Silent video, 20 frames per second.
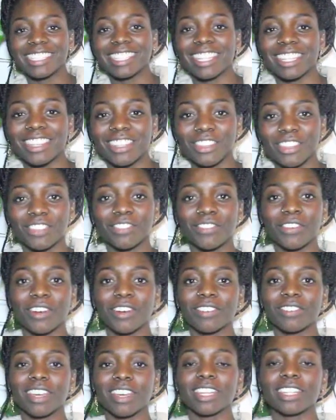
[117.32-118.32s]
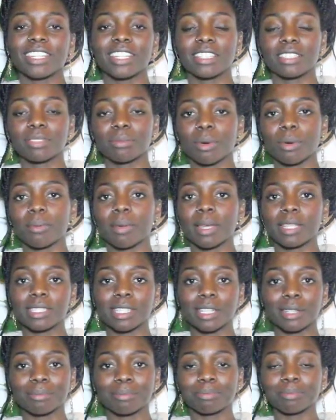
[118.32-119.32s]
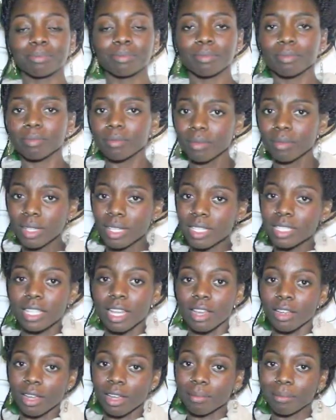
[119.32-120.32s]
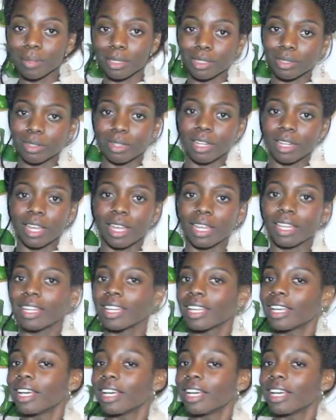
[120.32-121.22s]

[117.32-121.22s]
day 34 of 90 Days of Momentum is now coming to an end.